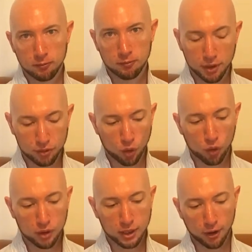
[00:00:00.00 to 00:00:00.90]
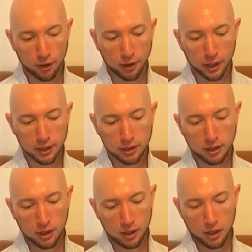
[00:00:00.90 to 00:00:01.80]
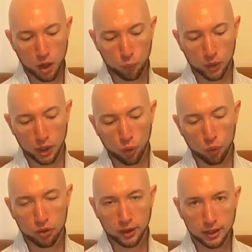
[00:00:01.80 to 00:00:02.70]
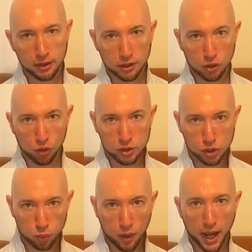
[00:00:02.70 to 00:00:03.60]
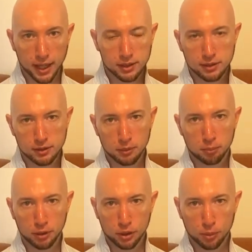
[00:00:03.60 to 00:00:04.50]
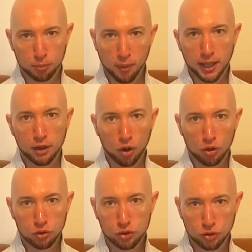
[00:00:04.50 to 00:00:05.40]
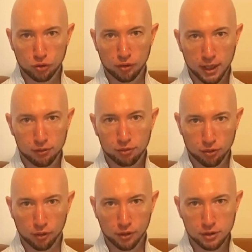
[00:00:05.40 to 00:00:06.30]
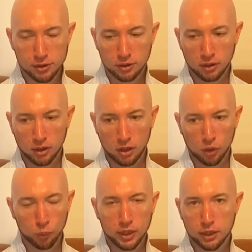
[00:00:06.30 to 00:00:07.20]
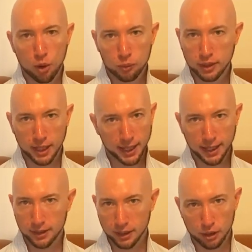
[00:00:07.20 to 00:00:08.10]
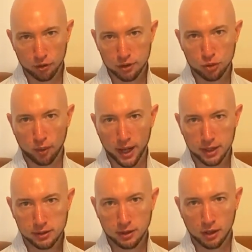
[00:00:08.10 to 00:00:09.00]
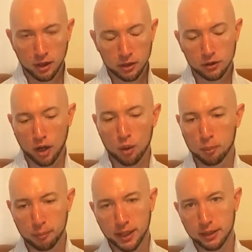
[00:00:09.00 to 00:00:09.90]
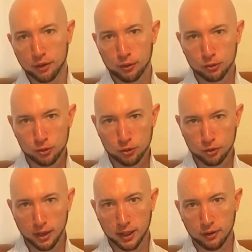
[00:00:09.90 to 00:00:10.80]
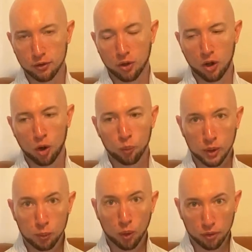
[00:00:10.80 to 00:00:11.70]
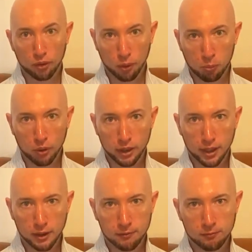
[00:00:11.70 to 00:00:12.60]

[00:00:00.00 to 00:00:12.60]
If you're a guy and we all think that you're a twat, but you make 100 grand for us, we don't care that you're a twat. Go and make the 100 grand. We want the money.